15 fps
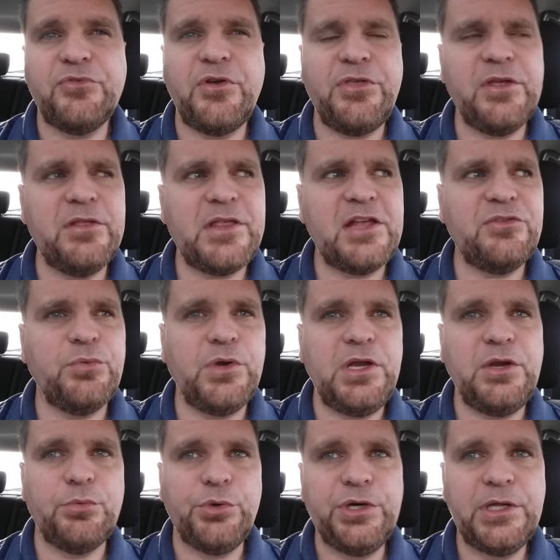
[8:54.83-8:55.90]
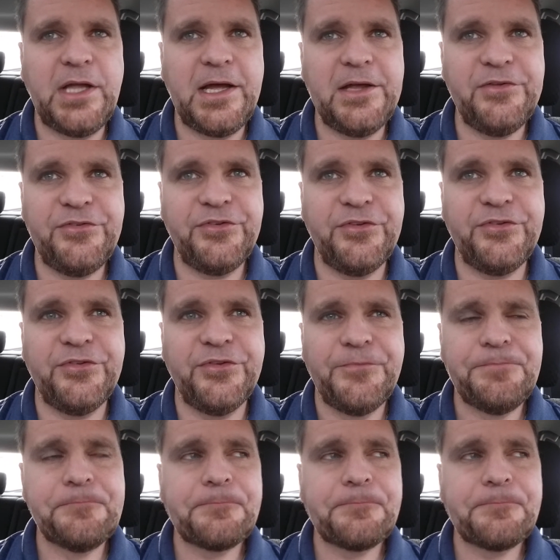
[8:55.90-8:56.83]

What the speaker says: So I think that's when he realizes,